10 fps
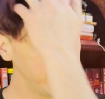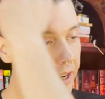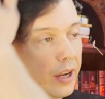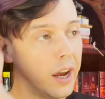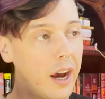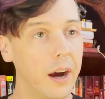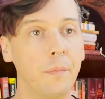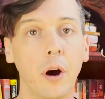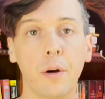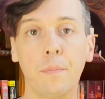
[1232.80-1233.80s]

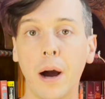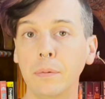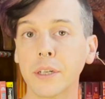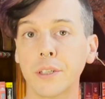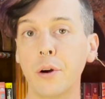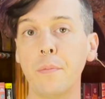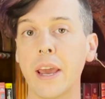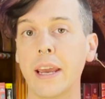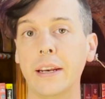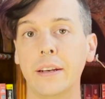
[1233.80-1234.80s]
are public
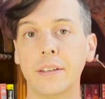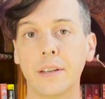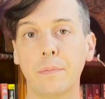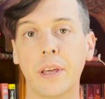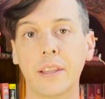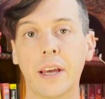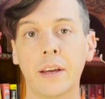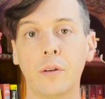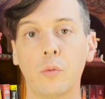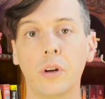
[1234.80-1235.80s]
domain, something
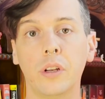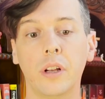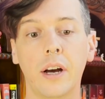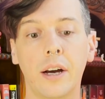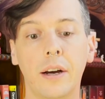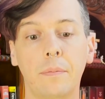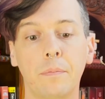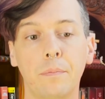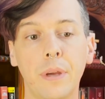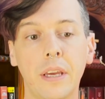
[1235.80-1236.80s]
that will
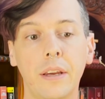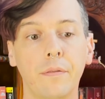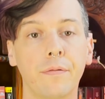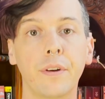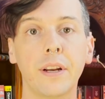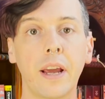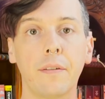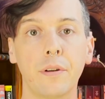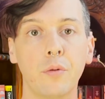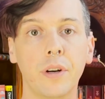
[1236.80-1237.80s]
be free to
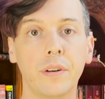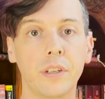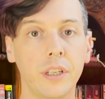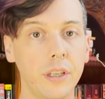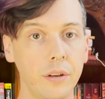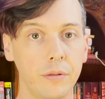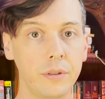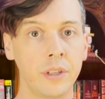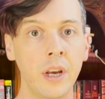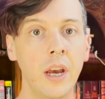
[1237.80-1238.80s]
everyone to
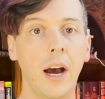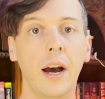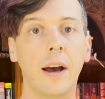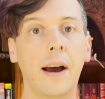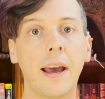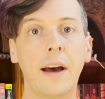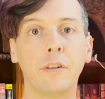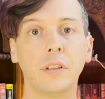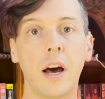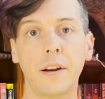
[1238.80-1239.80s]
use. I have a
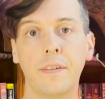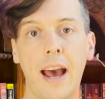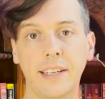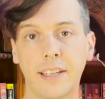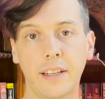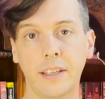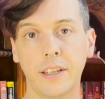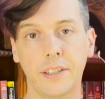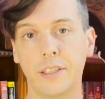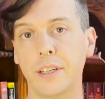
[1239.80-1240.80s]
lot of asset
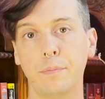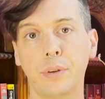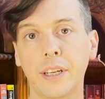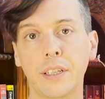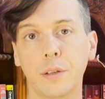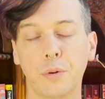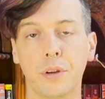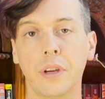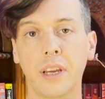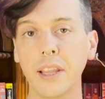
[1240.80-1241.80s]
lists and places where you
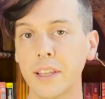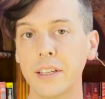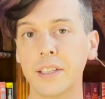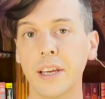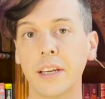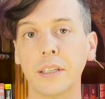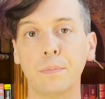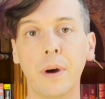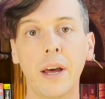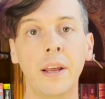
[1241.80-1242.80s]
can get these things, but